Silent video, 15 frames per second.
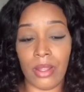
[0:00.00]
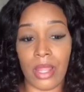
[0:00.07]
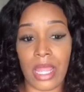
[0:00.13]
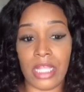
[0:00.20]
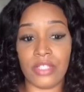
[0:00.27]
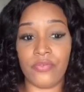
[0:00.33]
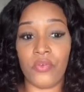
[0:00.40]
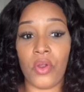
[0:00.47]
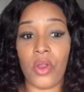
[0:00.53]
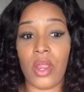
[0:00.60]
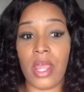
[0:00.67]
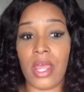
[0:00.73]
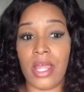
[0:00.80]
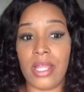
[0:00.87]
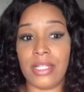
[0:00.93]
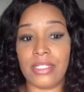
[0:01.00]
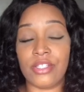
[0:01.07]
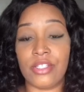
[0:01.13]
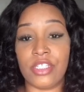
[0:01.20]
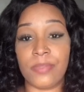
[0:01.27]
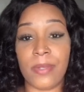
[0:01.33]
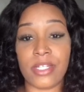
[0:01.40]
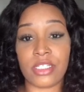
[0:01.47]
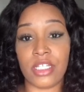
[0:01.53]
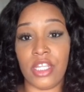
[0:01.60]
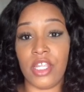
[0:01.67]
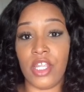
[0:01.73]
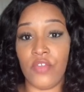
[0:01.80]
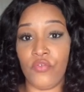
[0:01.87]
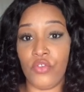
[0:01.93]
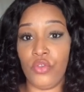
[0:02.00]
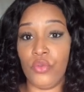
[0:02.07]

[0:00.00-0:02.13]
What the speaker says: as far as, especially if